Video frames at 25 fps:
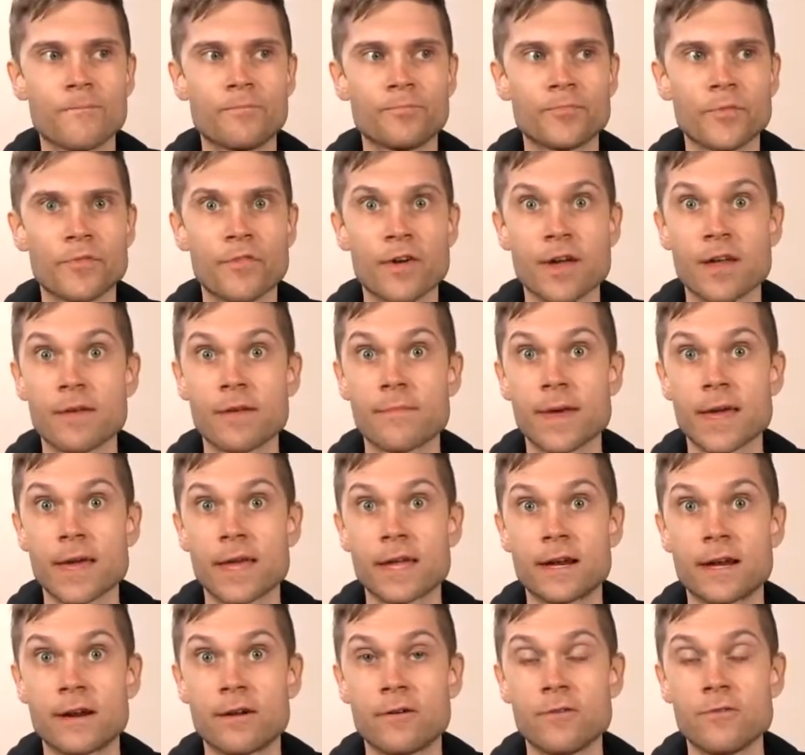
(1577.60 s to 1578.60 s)
if I can make
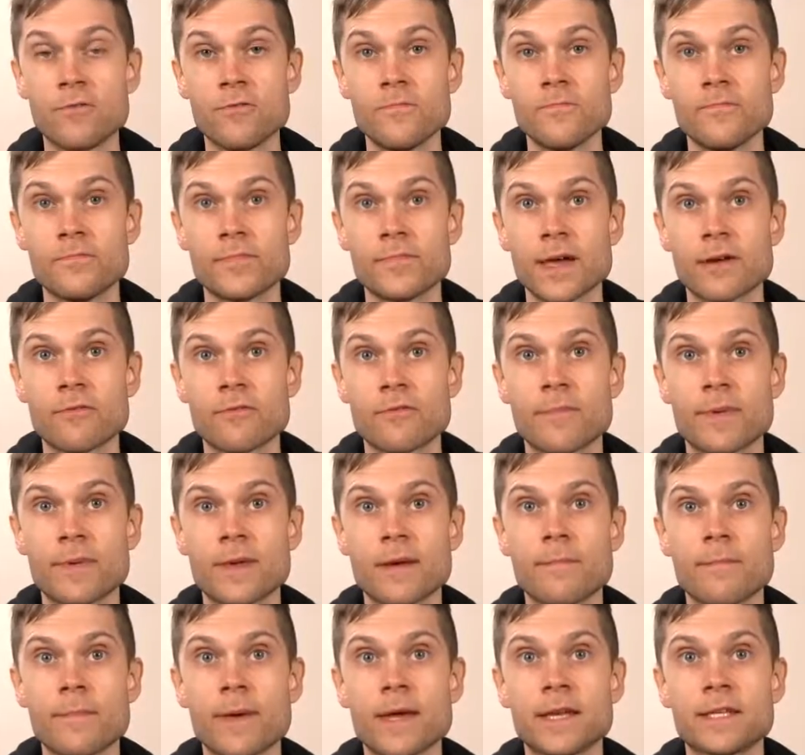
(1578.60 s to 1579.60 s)
it at home, that would be
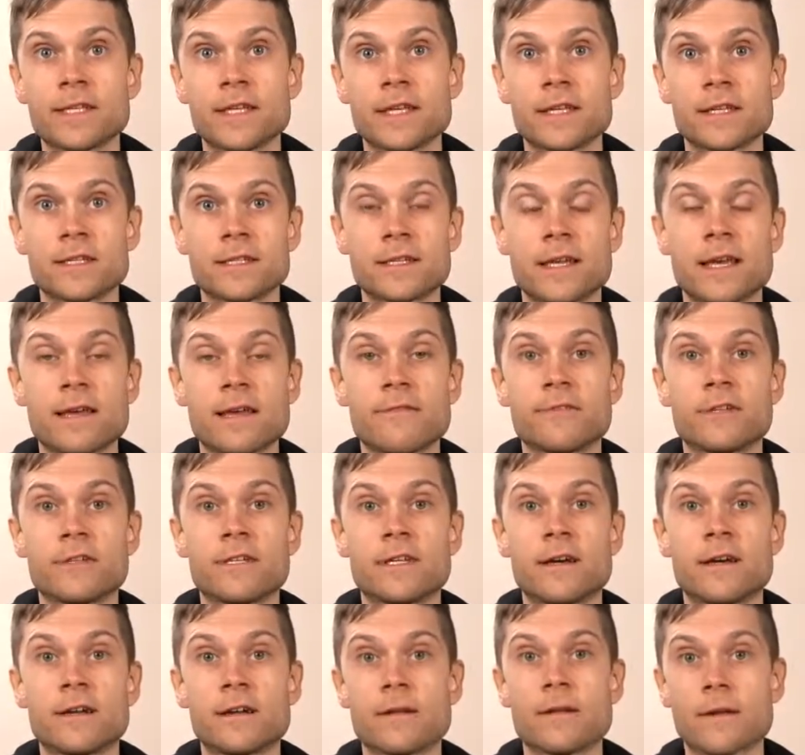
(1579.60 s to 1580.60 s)
amazing. Save a
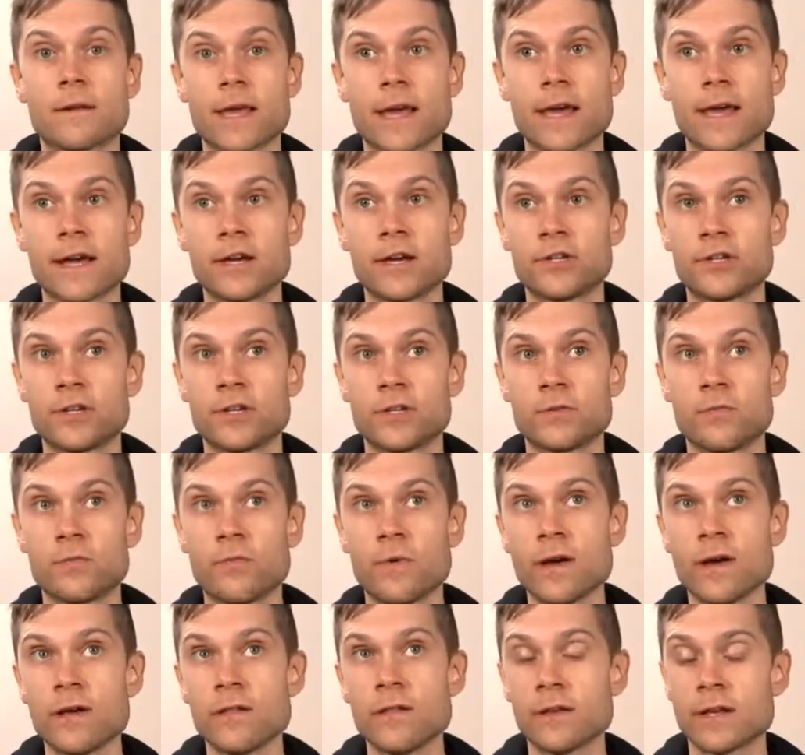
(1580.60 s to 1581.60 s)
ton of cash as
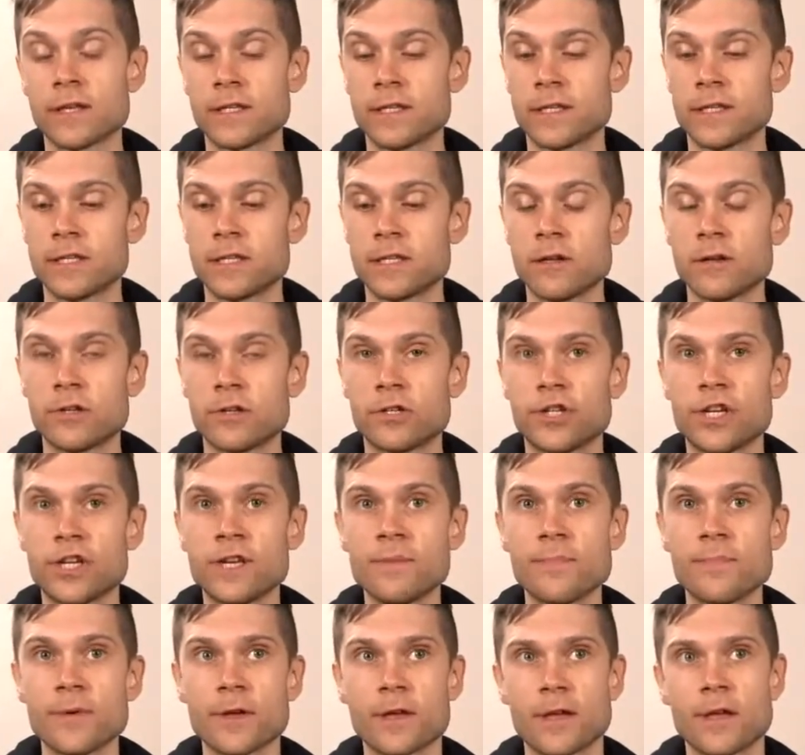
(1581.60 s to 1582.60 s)
well because it's not
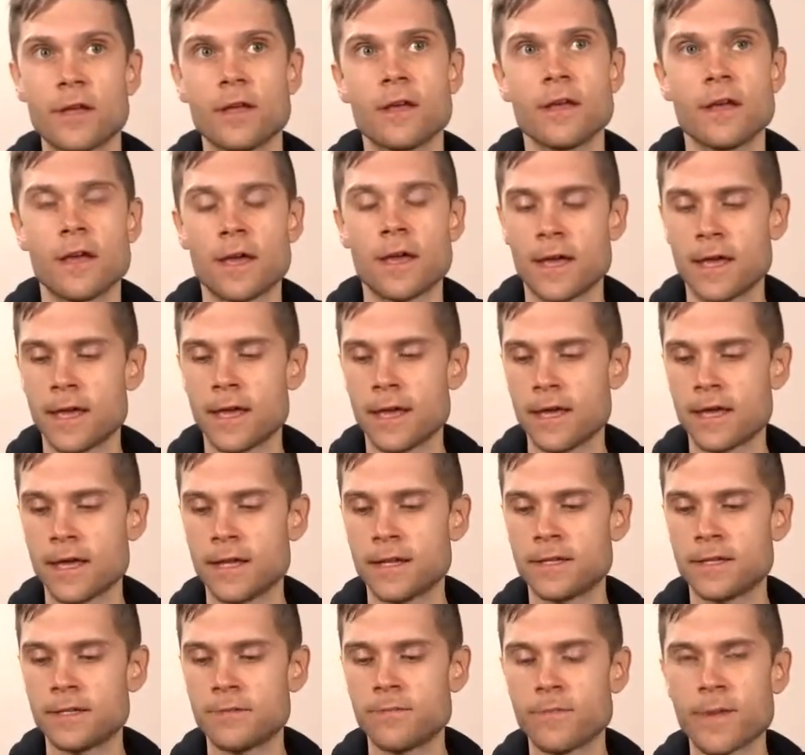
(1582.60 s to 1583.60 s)
cheap
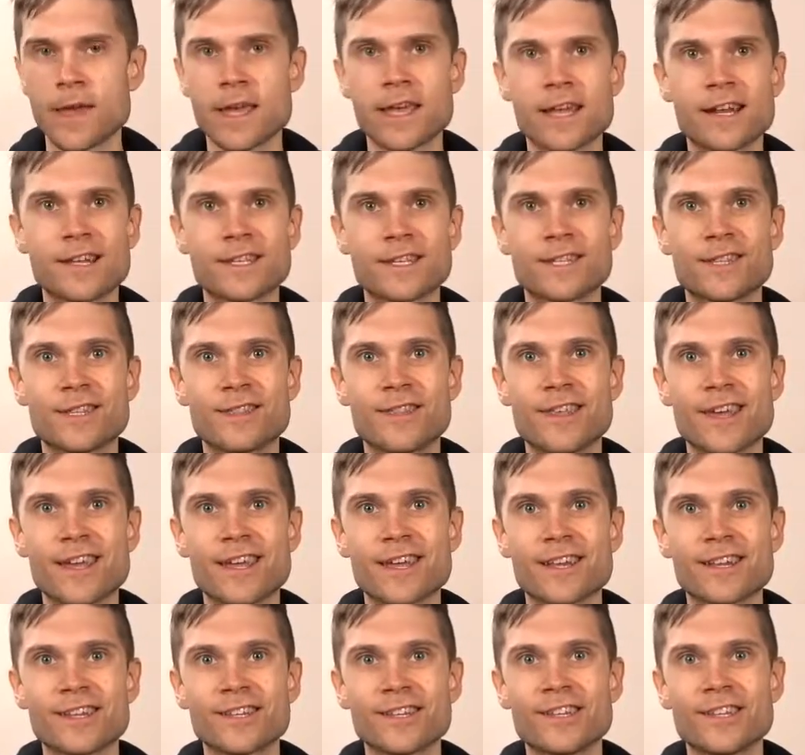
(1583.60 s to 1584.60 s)
and make it as thick
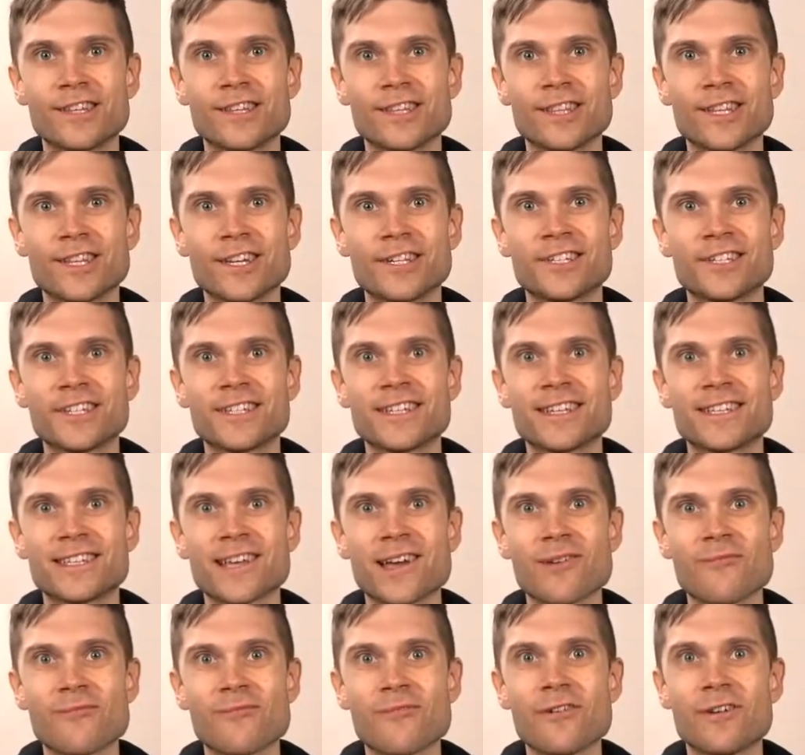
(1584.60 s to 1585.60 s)
and delicious as
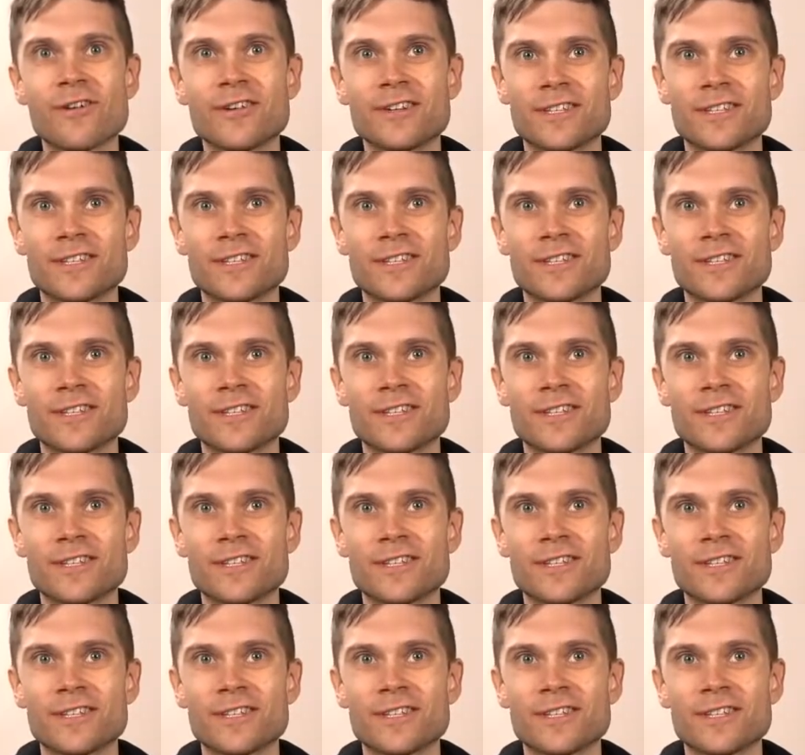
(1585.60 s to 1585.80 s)
I want.